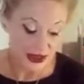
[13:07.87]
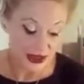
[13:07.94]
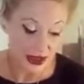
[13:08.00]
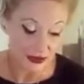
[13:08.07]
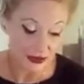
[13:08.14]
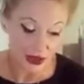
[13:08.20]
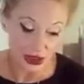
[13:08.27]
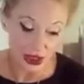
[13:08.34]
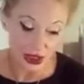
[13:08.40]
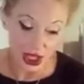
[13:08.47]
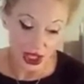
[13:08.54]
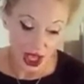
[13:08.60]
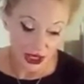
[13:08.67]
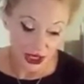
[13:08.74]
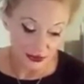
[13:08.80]
They have a
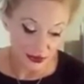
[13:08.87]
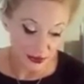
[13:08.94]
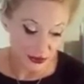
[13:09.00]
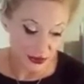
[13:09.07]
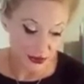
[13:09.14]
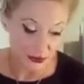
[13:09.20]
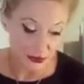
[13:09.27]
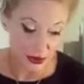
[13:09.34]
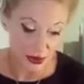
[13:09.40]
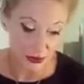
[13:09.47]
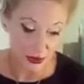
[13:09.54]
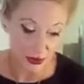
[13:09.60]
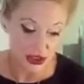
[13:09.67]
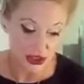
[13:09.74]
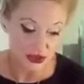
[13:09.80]
lot of their
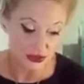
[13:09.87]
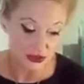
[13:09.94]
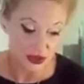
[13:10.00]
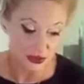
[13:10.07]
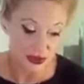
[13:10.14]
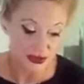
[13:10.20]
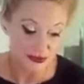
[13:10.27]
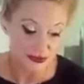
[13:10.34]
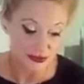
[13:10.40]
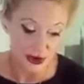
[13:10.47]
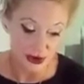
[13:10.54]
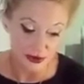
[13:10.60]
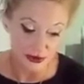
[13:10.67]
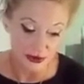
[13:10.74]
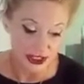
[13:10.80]
emotion for you is
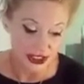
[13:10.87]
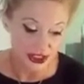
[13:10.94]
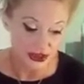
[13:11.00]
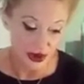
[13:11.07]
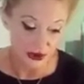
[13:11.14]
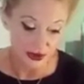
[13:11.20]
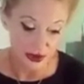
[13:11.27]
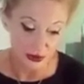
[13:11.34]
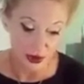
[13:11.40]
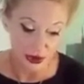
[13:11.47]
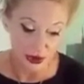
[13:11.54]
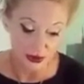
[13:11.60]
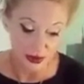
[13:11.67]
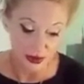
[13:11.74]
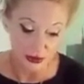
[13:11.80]
very, very strong. They want
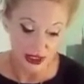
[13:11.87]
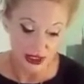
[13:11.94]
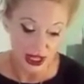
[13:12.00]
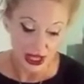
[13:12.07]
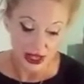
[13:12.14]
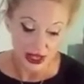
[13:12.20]
commitment.